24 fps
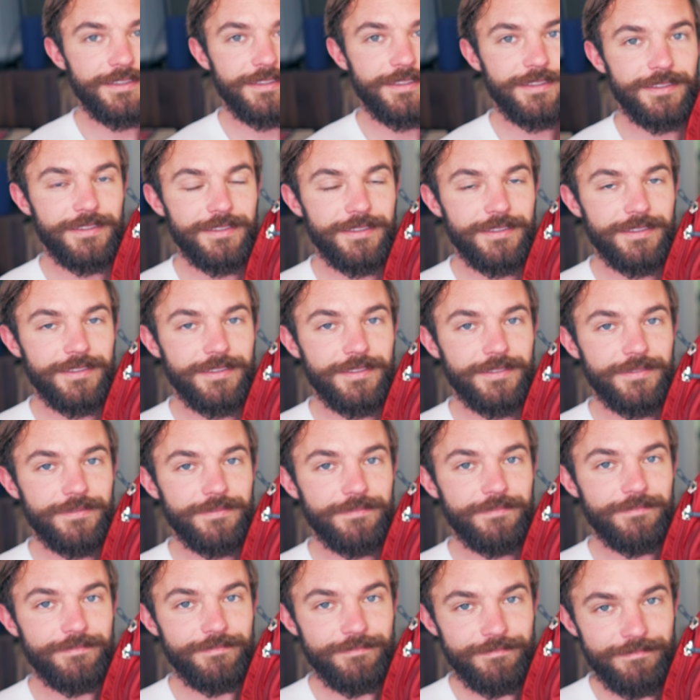
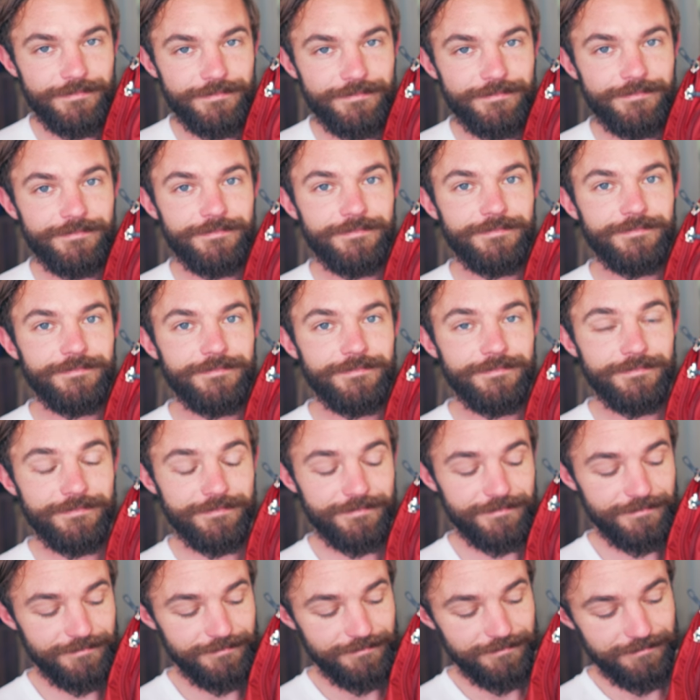
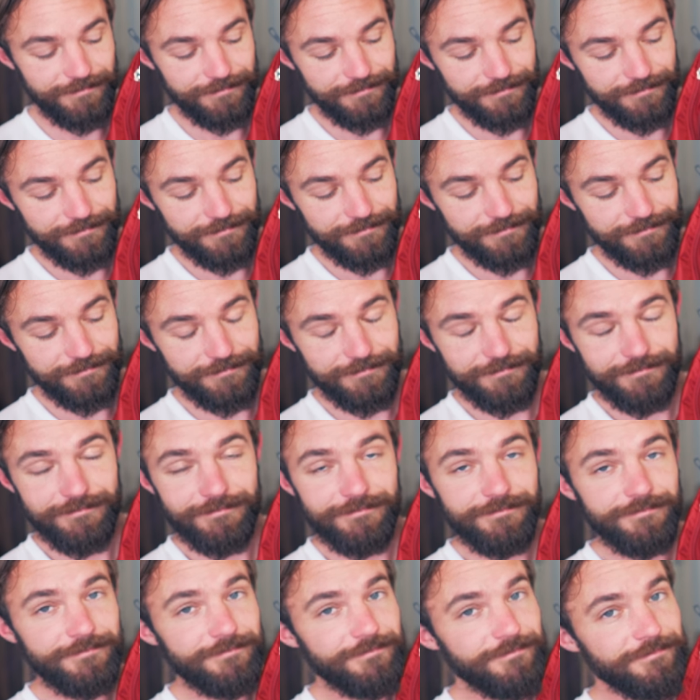
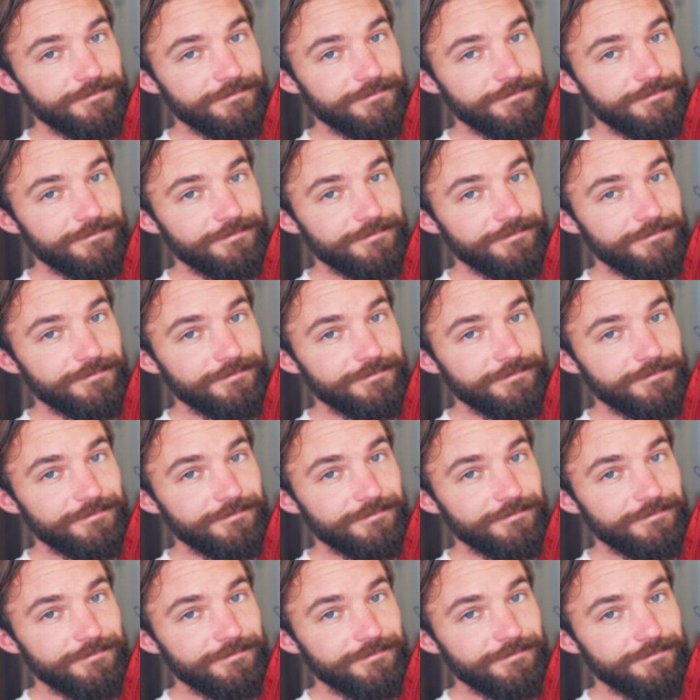(silent)